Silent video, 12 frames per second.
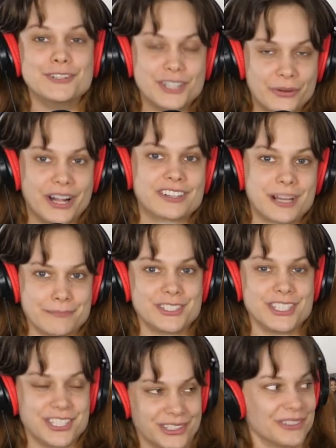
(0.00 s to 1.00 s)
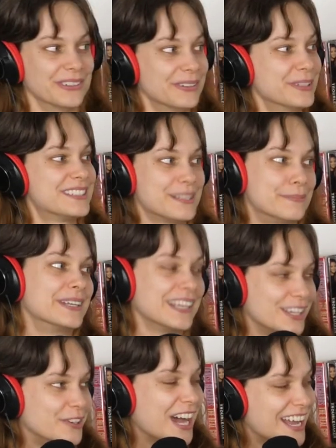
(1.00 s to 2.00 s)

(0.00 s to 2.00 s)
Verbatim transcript: but if you don't, I'll come to you with somebody who